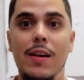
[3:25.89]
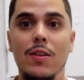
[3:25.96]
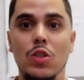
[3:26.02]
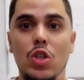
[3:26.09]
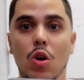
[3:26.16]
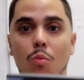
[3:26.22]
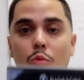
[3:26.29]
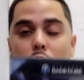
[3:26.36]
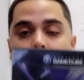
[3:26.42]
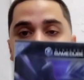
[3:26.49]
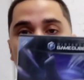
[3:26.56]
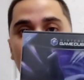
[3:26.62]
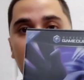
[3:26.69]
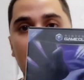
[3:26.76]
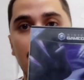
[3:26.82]
So I'm really
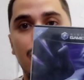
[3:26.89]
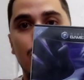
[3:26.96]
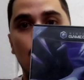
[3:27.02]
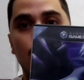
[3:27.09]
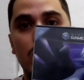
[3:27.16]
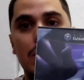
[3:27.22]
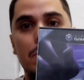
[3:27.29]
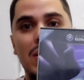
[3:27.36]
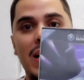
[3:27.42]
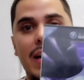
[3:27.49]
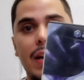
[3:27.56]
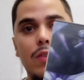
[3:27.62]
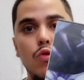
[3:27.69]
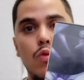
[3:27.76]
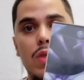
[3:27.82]
looking forward to
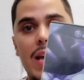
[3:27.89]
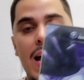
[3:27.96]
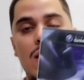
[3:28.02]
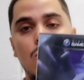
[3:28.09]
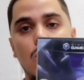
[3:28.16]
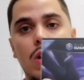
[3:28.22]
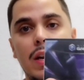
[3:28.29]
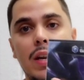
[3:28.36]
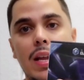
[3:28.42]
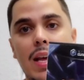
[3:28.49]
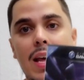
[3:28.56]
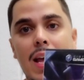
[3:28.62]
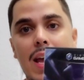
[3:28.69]
playing through that one